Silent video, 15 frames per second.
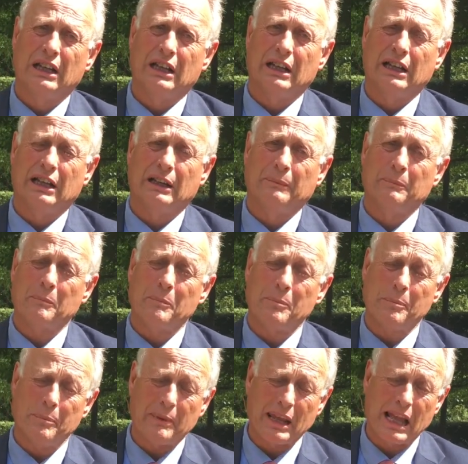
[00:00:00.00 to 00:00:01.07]

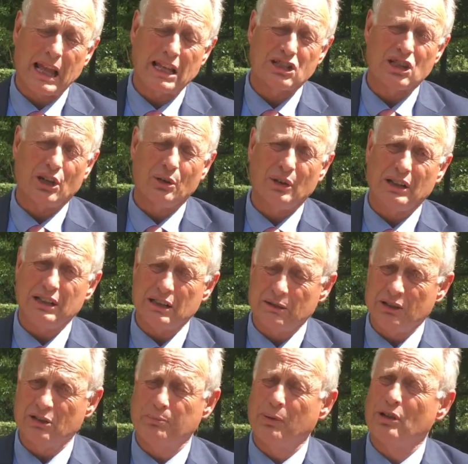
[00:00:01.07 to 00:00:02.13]
So
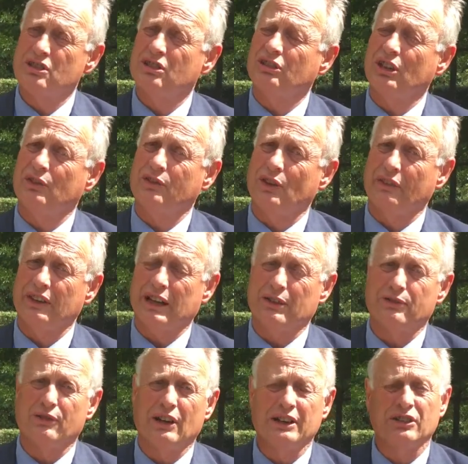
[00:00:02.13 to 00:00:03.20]
it's positive on that
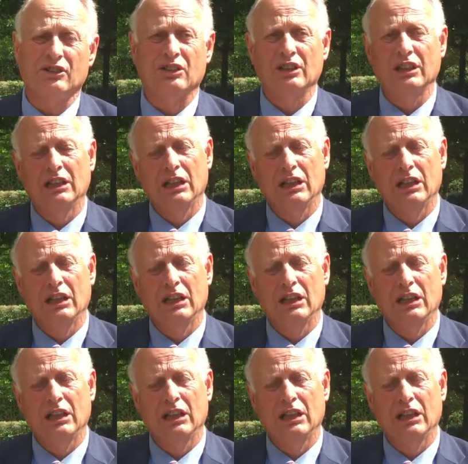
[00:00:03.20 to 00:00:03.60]
front,